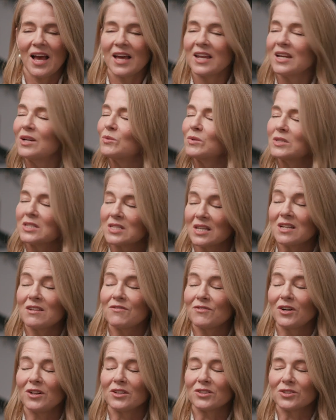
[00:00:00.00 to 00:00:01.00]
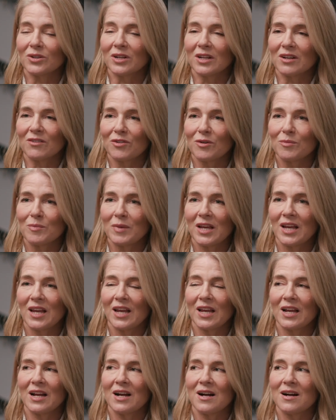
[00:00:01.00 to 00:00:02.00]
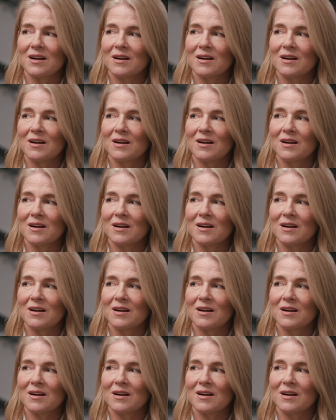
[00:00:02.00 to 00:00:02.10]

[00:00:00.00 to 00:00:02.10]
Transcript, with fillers: And it was life-altering for me,